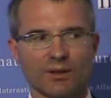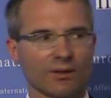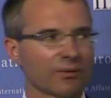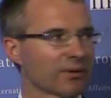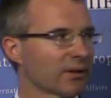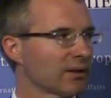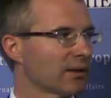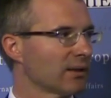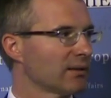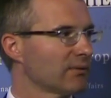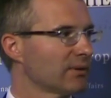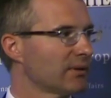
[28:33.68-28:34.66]
Okay, I'll
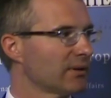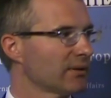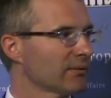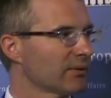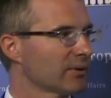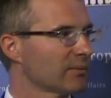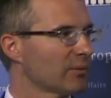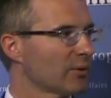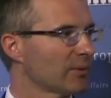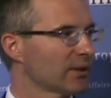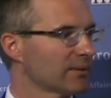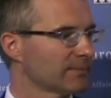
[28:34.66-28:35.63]
leave it there for the
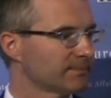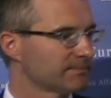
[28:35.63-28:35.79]
moment.